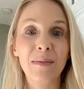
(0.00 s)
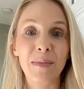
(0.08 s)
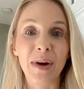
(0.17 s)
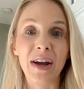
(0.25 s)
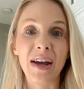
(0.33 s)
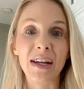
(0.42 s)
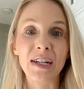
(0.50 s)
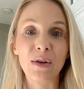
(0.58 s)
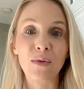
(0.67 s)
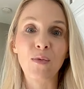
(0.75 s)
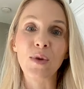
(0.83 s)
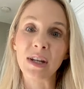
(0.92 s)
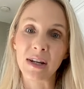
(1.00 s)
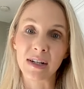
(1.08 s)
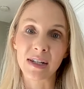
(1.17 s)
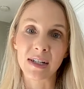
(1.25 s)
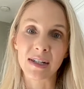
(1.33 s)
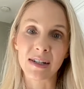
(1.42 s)
but we
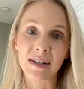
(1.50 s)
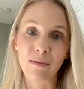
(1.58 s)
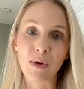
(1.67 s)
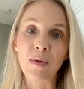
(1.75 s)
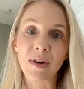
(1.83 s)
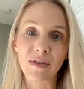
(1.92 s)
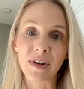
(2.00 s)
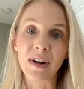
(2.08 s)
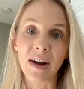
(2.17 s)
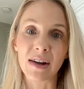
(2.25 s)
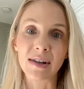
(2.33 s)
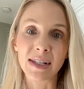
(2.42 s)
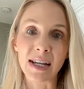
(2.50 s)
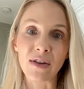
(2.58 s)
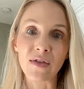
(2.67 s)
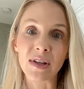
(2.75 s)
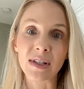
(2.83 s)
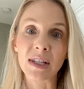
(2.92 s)
need to we want to figure out how to
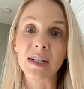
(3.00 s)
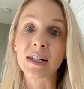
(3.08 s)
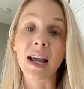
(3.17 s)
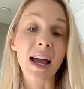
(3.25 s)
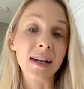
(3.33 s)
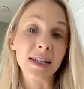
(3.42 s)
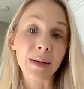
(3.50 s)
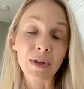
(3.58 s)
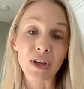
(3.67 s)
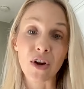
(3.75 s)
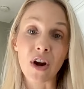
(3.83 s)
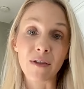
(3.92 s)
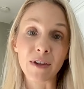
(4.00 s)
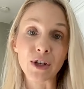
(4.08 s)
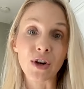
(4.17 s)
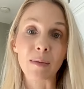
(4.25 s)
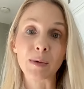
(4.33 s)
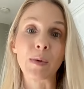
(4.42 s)
scale this. This and some of the coffee
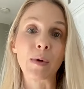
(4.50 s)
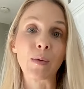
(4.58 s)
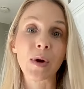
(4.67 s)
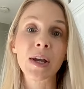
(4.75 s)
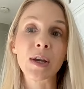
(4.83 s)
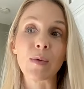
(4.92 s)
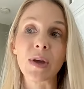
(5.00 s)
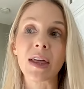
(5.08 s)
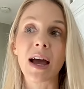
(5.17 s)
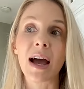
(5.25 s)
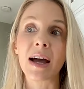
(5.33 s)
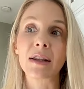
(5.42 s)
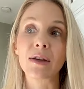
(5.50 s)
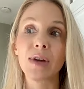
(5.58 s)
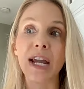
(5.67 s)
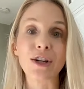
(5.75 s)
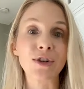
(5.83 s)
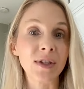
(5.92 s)
shops we were working with had
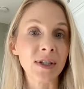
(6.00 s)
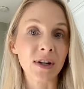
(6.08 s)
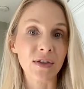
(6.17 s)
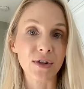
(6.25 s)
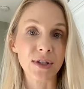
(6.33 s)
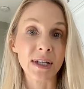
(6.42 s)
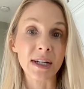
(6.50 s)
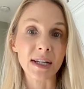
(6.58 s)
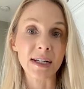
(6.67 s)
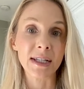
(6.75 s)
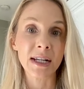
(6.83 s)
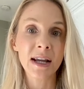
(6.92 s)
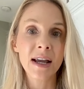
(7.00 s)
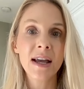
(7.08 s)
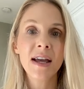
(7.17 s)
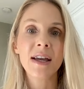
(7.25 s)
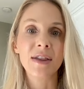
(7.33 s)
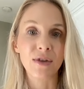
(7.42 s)
locations in other cities.
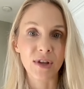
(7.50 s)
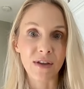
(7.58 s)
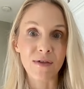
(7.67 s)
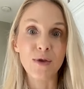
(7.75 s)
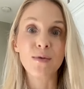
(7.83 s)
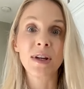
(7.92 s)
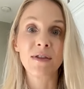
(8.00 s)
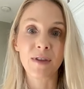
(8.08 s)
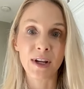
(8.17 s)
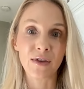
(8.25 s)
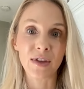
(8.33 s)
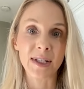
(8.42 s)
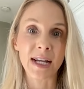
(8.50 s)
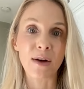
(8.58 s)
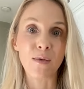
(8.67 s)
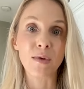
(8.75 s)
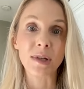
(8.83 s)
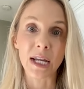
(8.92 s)
And they're like, can figure this
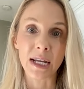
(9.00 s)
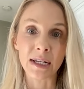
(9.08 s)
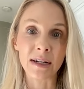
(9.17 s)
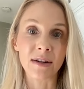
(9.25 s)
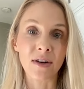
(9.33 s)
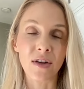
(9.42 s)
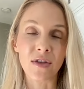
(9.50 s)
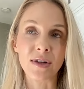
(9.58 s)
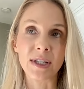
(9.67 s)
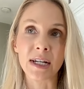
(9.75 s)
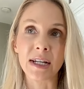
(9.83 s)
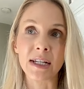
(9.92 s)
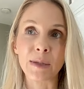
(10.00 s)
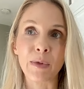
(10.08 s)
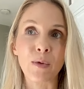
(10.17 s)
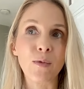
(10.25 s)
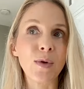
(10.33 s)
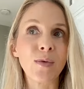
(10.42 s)
out, we'll take it our other cities.
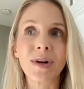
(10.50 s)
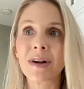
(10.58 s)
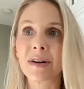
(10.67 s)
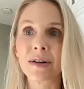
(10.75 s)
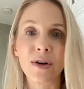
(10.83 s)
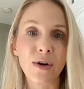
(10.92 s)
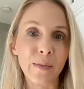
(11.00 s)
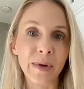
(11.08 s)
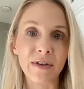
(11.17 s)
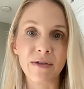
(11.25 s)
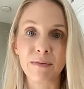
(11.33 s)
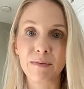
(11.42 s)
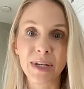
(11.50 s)
But we were not going to open a